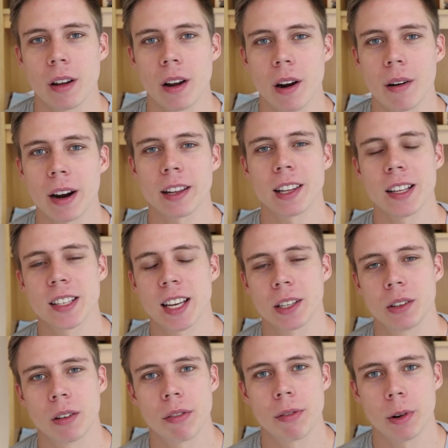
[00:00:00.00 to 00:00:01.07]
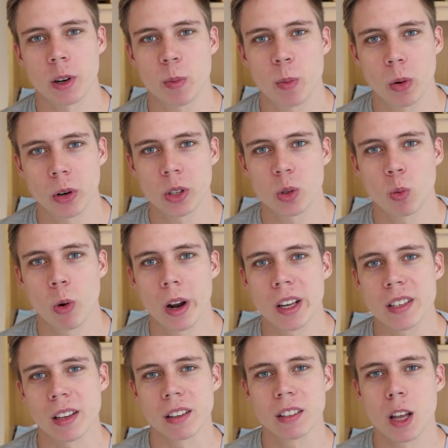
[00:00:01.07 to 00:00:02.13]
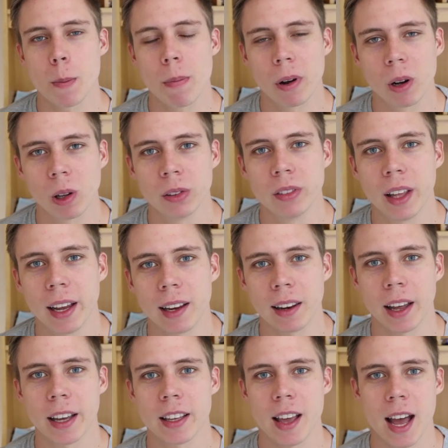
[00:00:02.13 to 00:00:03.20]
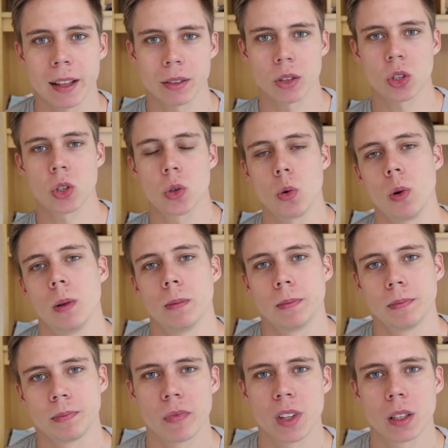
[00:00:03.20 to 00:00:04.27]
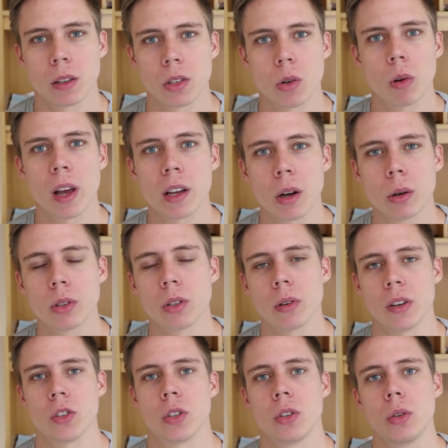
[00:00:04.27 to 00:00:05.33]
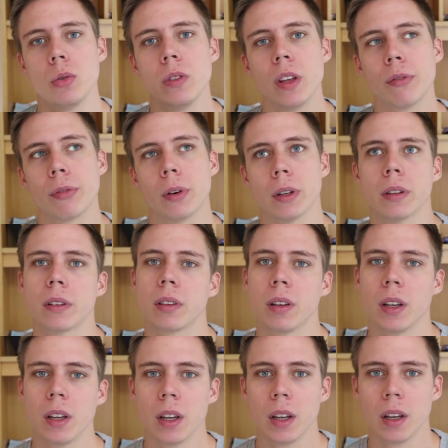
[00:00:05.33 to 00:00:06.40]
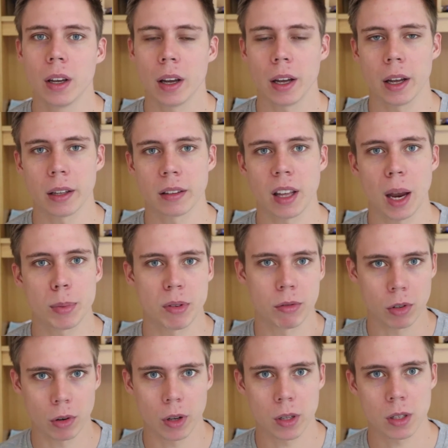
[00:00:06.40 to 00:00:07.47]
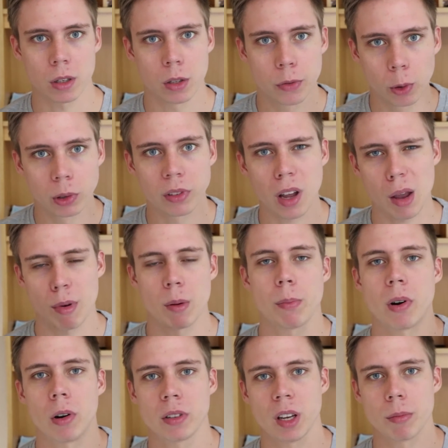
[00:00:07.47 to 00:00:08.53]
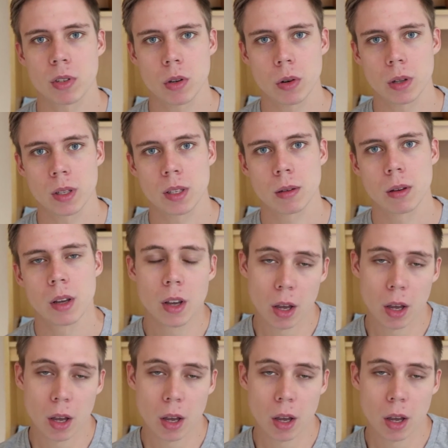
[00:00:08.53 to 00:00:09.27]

All right, let's get to the third point. What is a typical day like at the school? The school I go to has 2 different types of students. There's full-time and part-time students.